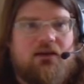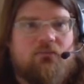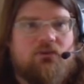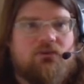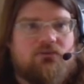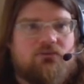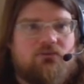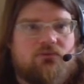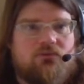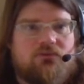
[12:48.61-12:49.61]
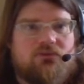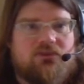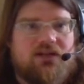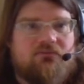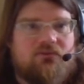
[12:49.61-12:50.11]
output or
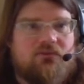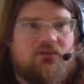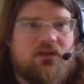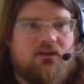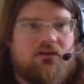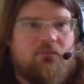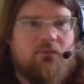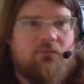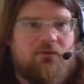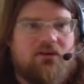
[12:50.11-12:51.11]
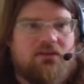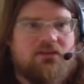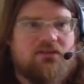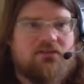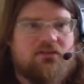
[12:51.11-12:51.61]
general? I can't remember where it
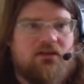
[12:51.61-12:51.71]
is.